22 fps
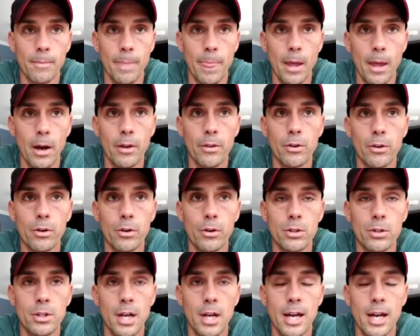other
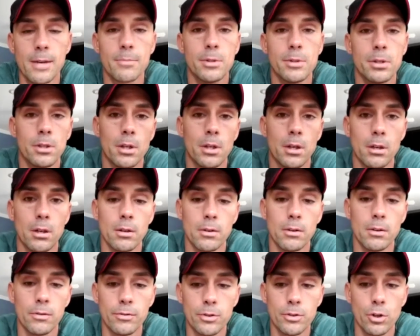types
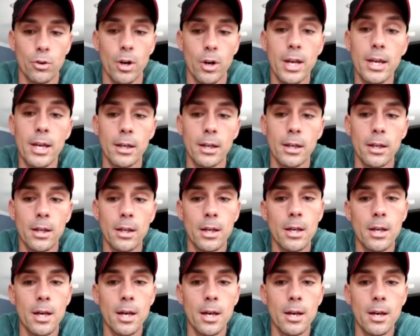of terrain.
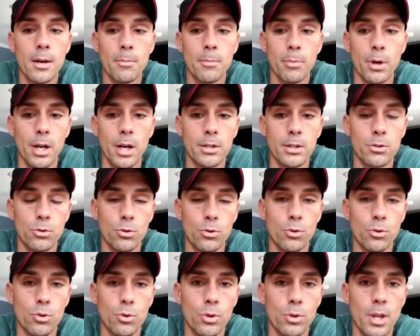But I
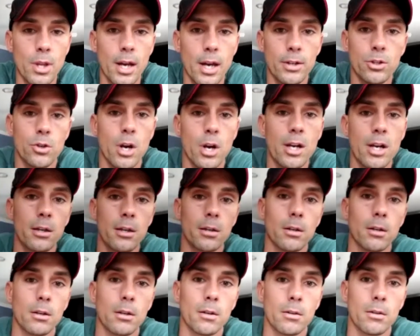do that
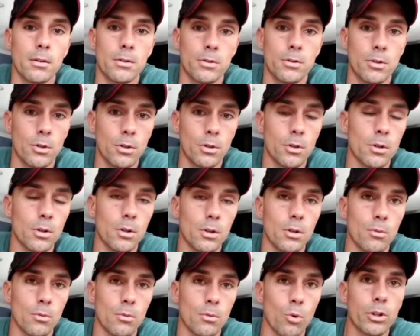training
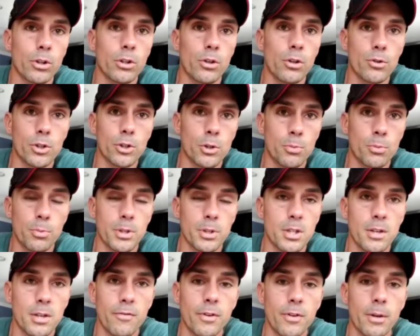to work those
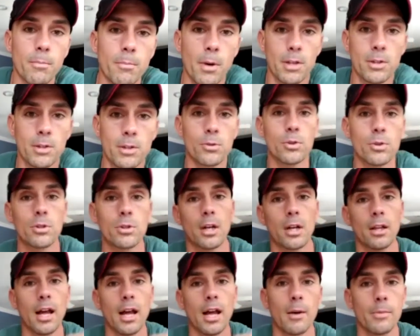specific muscles that
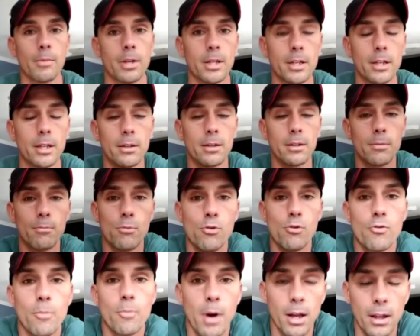allow me to
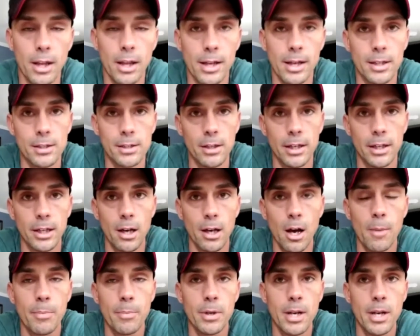move my legs like
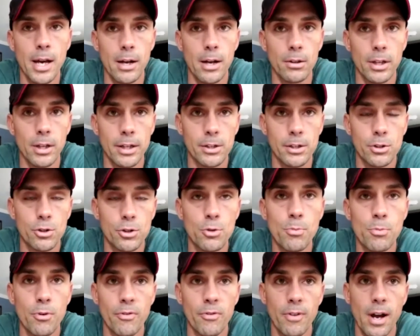up and down like
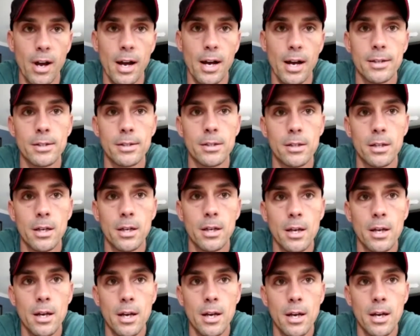super fast.
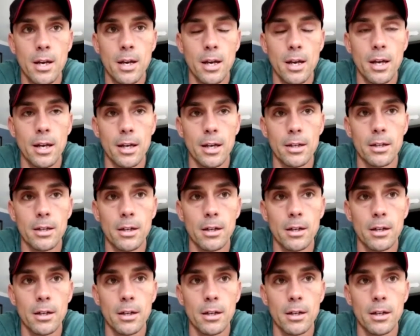And